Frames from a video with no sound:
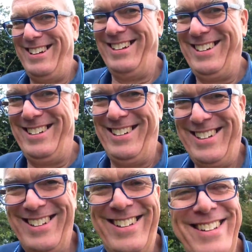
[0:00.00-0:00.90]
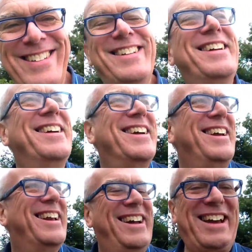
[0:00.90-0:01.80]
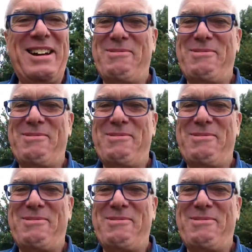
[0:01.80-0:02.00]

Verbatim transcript: you know, you could